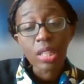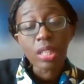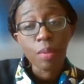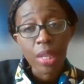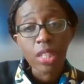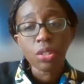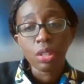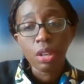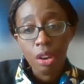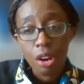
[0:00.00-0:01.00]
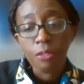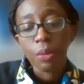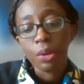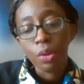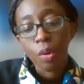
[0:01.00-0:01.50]
transformation
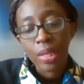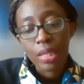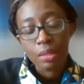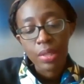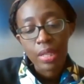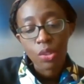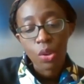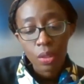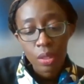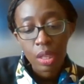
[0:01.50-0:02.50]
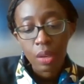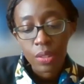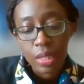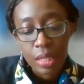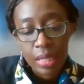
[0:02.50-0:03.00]
of our raw materials on the
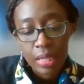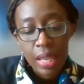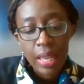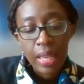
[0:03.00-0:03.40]
continent